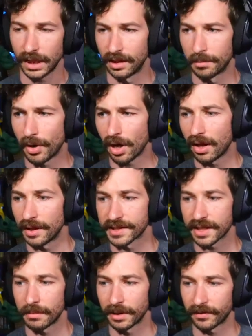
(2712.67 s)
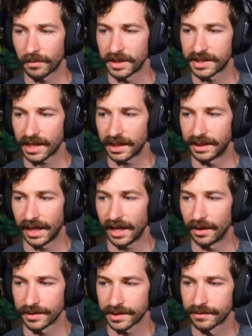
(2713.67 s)
The Paul is coming from inside the
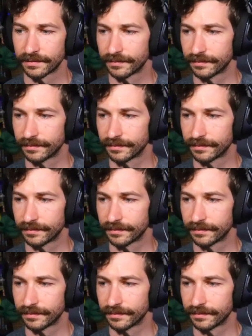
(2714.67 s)
house.